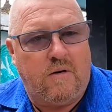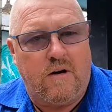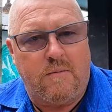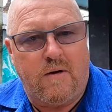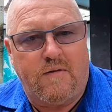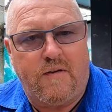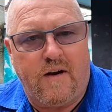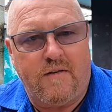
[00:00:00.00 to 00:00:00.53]
One
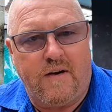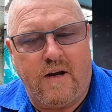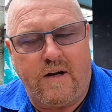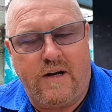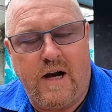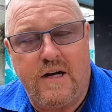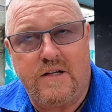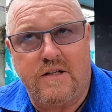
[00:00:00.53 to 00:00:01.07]
of my favourite
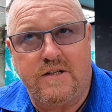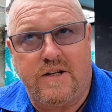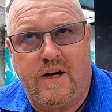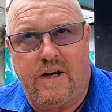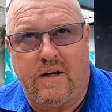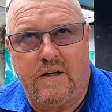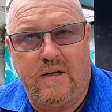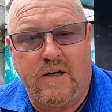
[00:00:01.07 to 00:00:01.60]
locations
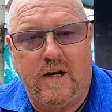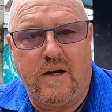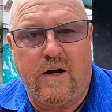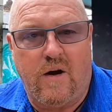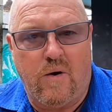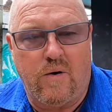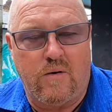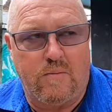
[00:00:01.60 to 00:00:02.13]
in
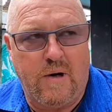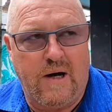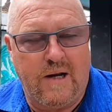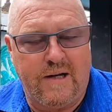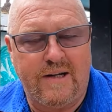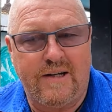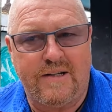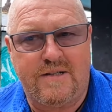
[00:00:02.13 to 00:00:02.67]
the whole of
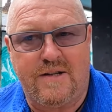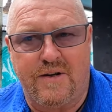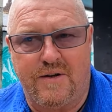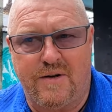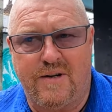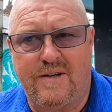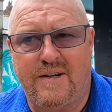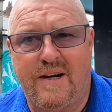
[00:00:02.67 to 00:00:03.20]
Bali is
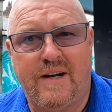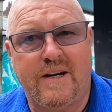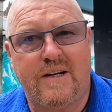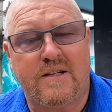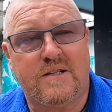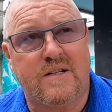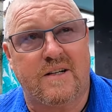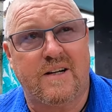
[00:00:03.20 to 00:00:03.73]
Sanur, and
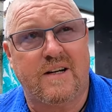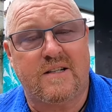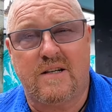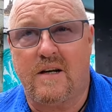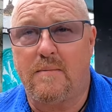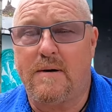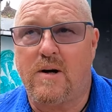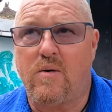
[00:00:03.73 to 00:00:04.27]
it's
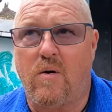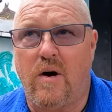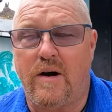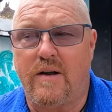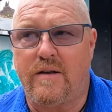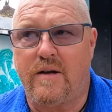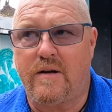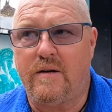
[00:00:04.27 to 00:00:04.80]
a little bit
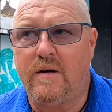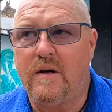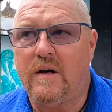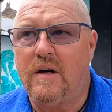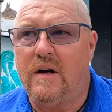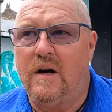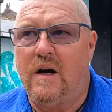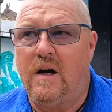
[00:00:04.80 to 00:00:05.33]
quieter
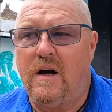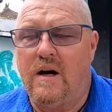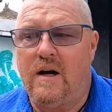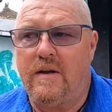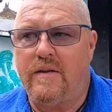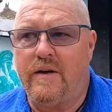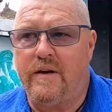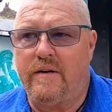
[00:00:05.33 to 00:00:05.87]

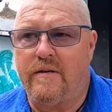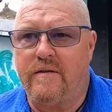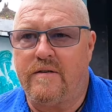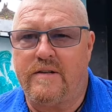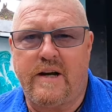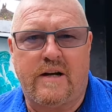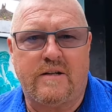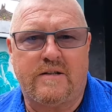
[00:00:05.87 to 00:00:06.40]
than
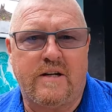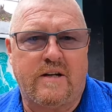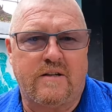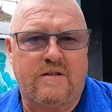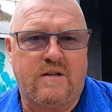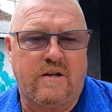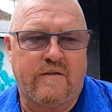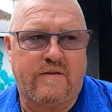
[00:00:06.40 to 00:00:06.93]

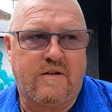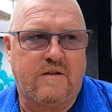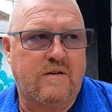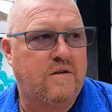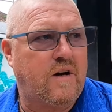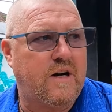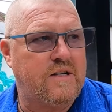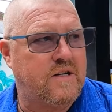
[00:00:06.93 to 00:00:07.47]
downtown sort of
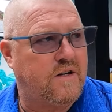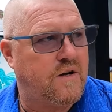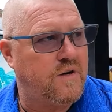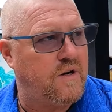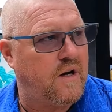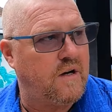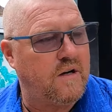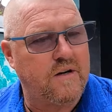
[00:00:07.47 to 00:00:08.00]
crazy
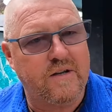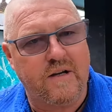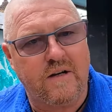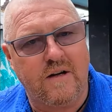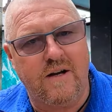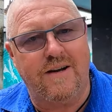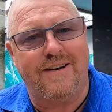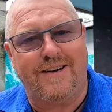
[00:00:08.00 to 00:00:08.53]
Kuta. I
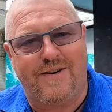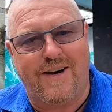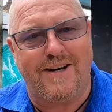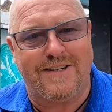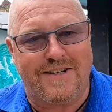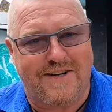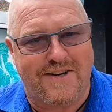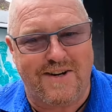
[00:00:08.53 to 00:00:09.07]
think
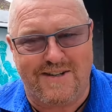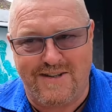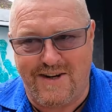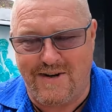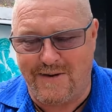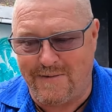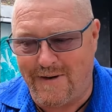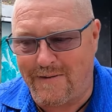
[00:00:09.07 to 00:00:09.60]
crazy Kuta is
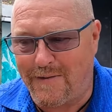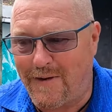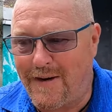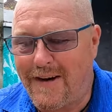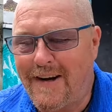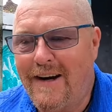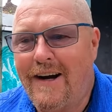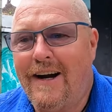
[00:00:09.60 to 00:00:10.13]
a good word
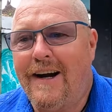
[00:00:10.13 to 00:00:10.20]
for it.